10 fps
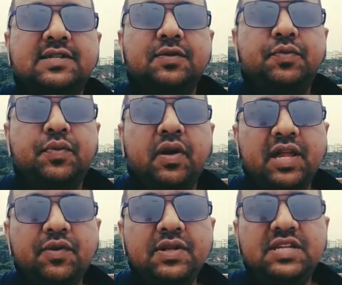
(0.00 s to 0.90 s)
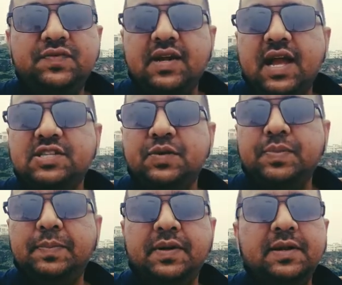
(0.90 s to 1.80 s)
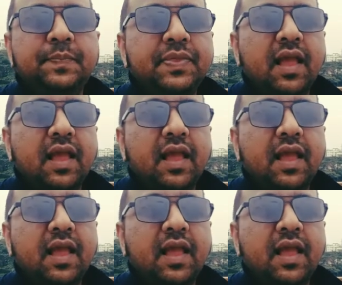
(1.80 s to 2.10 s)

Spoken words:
Sir, working with different kinds of people